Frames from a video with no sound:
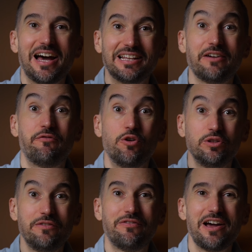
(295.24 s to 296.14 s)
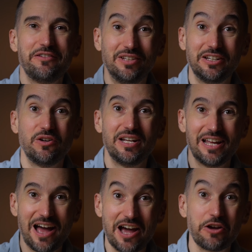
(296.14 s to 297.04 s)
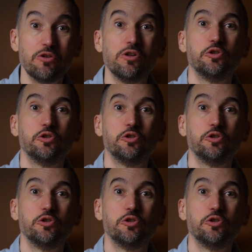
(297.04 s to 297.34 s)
at a 45-degree angle